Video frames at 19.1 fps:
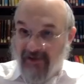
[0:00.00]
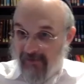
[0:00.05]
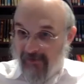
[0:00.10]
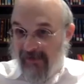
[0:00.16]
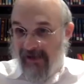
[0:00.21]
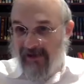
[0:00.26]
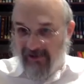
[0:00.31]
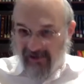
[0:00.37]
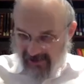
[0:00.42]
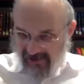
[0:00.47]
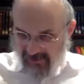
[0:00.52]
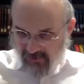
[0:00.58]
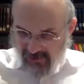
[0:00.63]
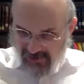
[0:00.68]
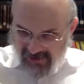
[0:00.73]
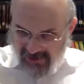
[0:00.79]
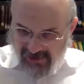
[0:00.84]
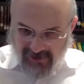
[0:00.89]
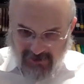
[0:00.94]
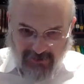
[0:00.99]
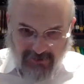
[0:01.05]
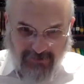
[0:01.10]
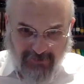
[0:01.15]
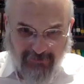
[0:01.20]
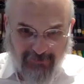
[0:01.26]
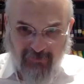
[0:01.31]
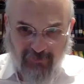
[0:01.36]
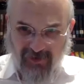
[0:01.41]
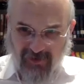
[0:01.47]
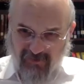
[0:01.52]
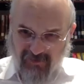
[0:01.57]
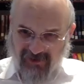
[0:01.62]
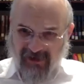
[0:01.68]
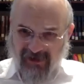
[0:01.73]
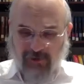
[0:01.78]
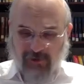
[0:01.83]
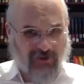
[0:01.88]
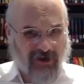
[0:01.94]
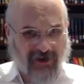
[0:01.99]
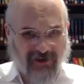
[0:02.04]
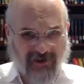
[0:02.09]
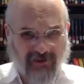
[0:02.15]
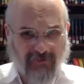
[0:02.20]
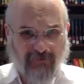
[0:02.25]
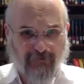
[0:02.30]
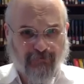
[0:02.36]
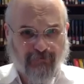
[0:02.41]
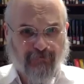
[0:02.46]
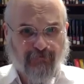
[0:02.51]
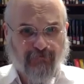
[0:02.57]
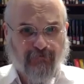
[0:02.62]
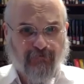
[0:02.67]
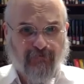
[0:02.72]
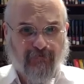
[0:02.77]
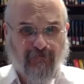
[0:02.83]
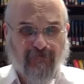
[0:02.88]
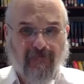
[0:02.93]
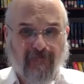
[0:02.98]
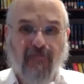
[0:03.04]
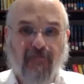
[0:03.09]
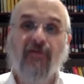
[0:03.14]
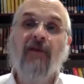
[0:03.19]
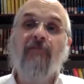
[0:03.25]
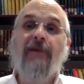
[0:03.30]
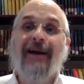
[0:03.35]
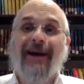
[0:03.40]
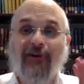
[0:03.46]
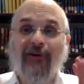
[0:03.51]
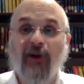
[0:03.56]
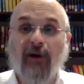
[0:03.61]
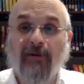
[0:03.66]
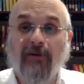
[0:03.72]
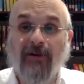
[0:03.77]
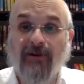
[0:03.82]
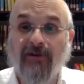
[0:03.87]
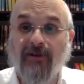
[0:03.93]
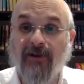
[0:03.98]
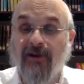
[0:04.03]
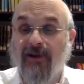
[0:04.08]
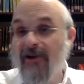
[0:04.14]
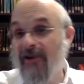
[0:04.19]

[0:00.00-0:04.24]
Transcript: Chabad custom we'll see soon. Potato or onion, make hadama.